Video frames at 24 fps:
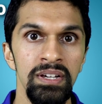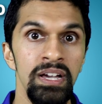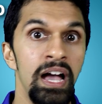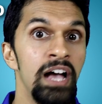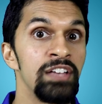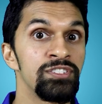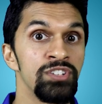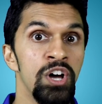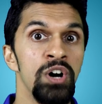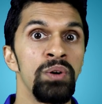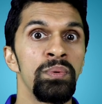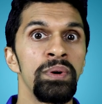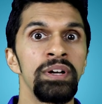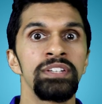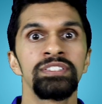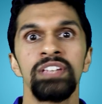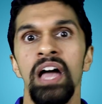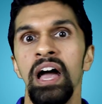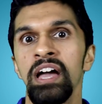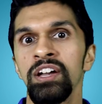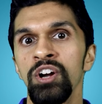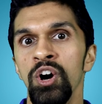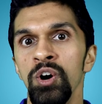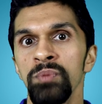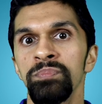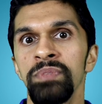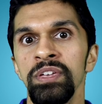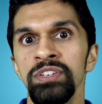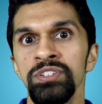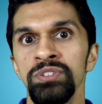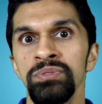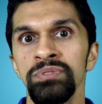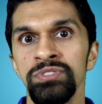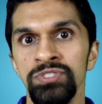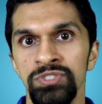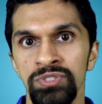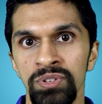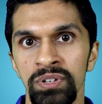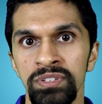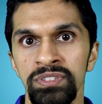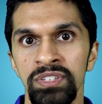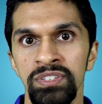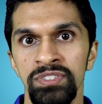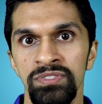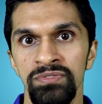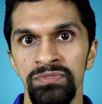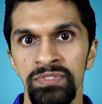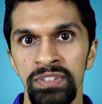As always, I hope that you enjoyed
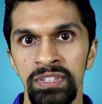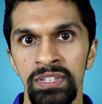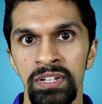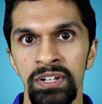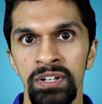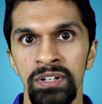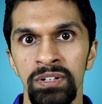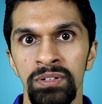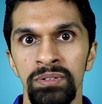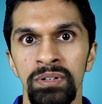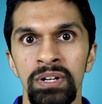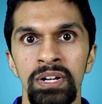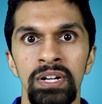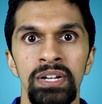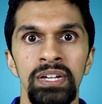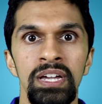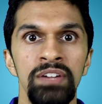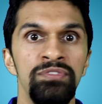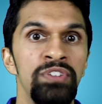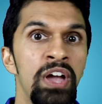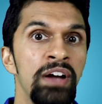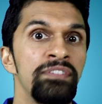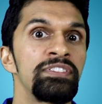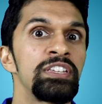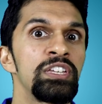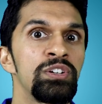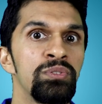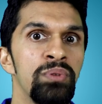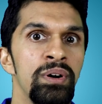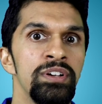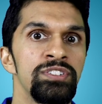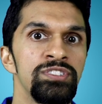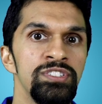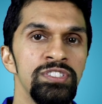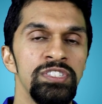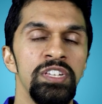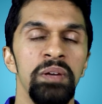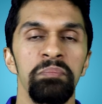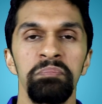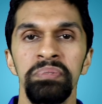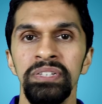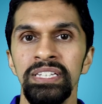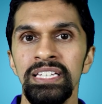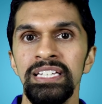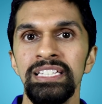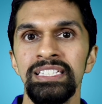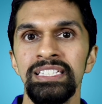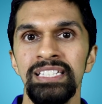this video. If you have any questions,
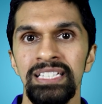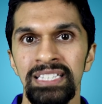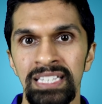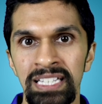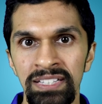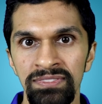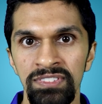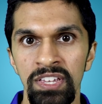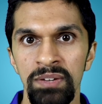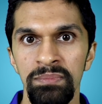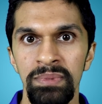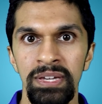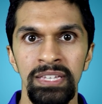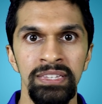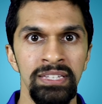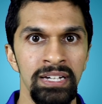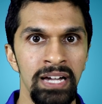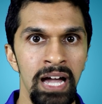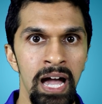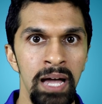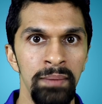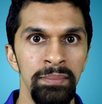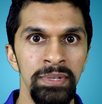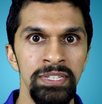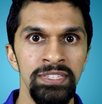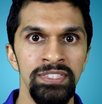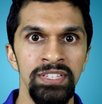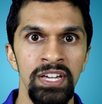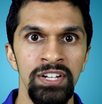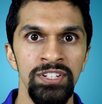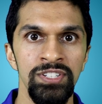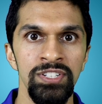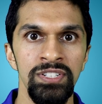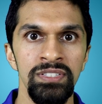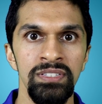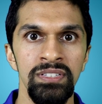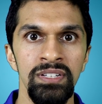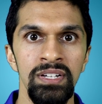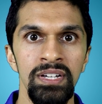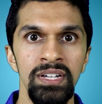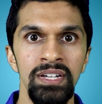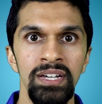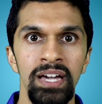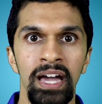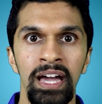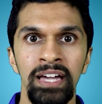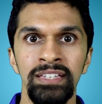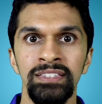please leave them in the comments section,
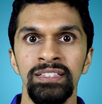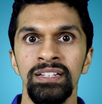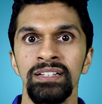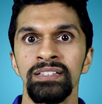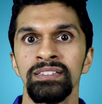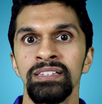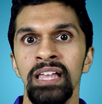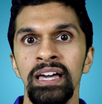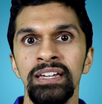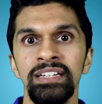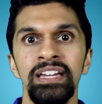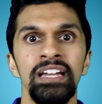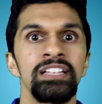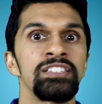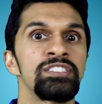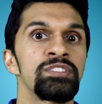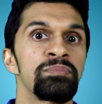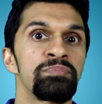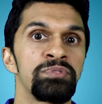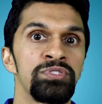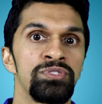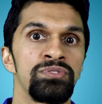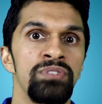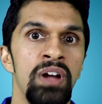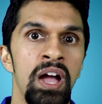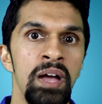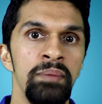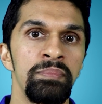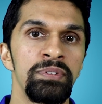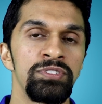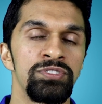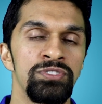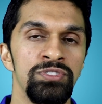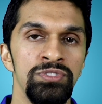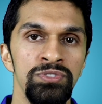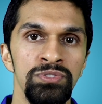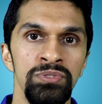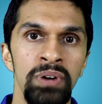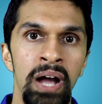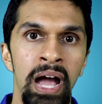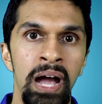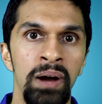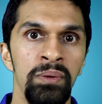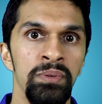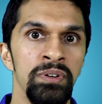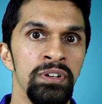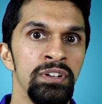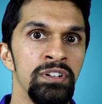and like and subscribe to
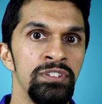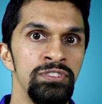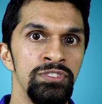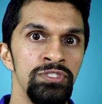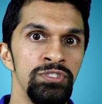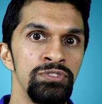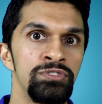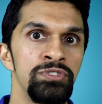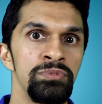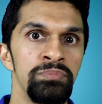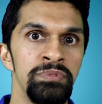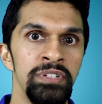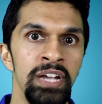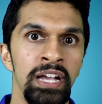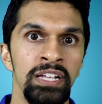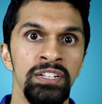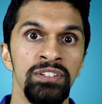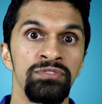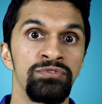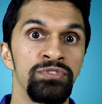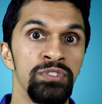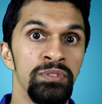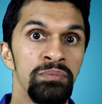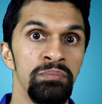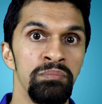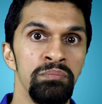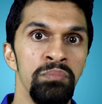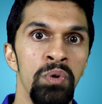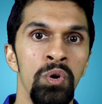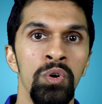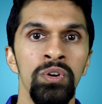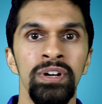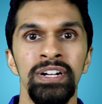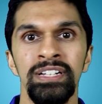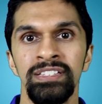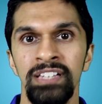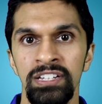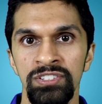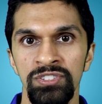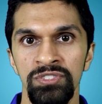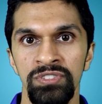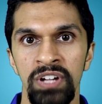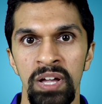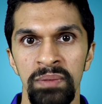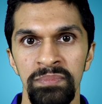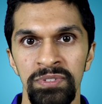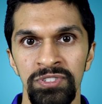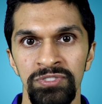our YouTube channel for more
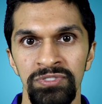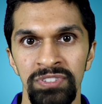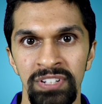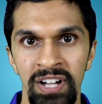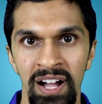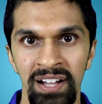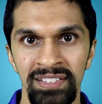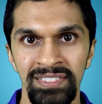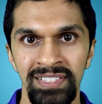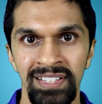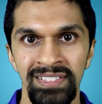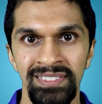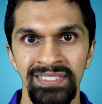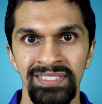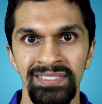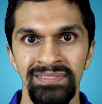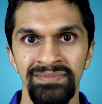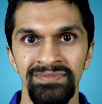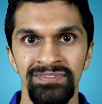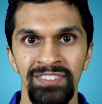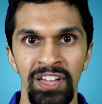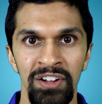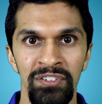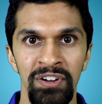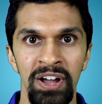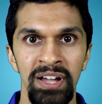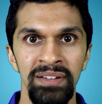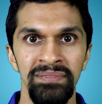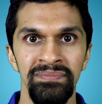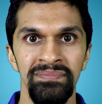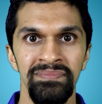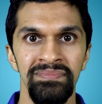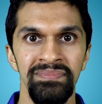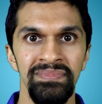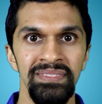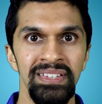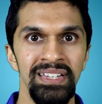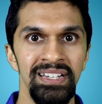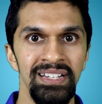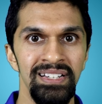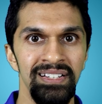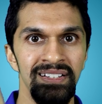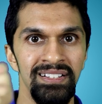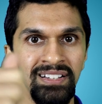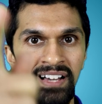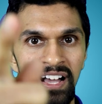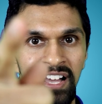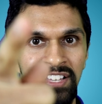electrochemistry content. All right,
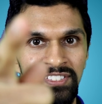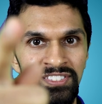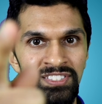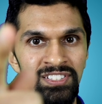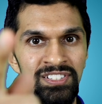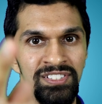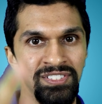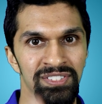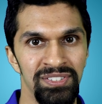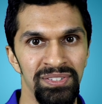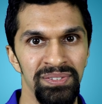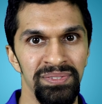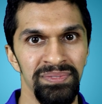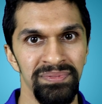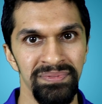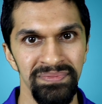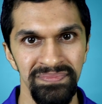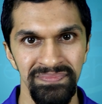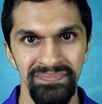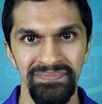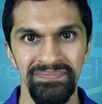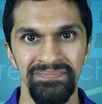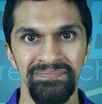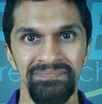I'll see you soon.